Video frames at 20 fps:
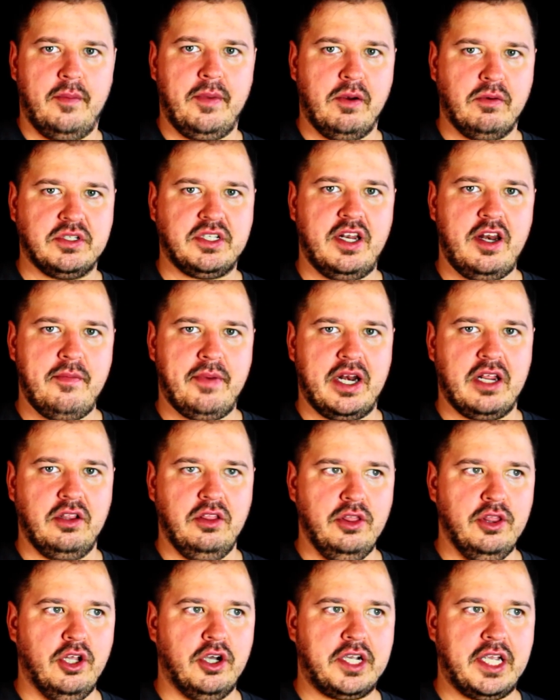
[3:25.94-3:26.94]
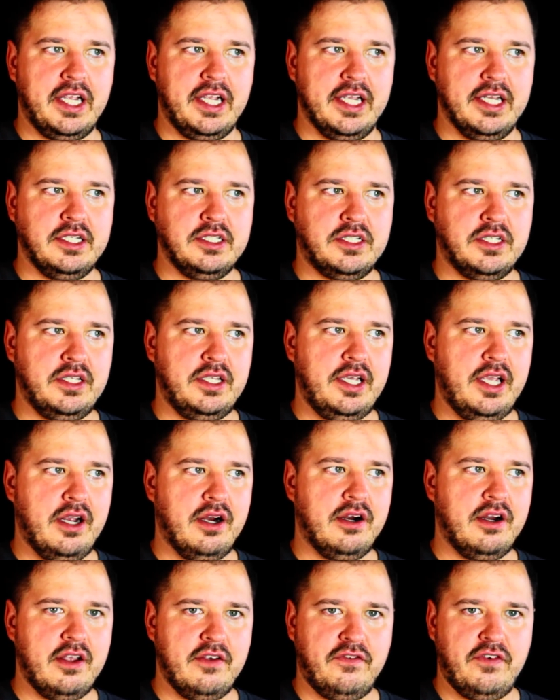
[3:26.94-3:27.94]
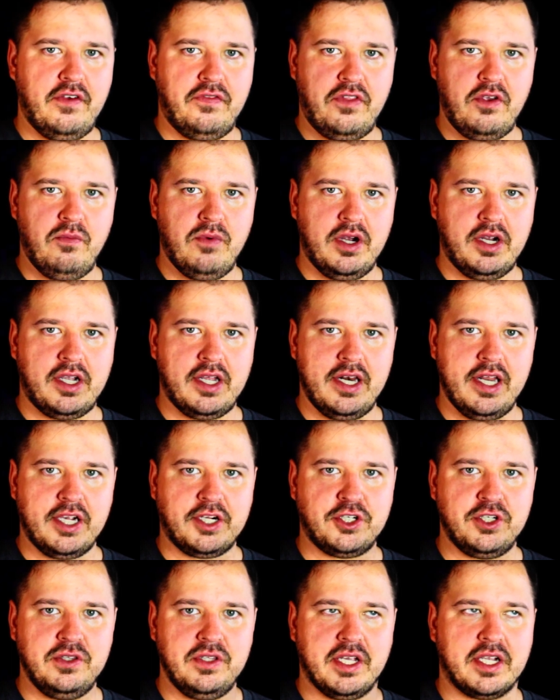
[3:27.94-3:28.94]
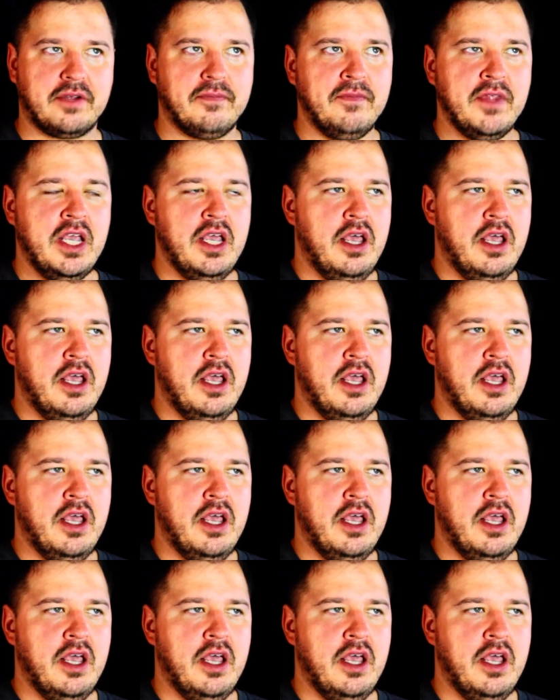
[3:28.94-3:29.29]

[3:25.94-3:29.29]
I mean, was anybody looking into the Area 51 connection? Like,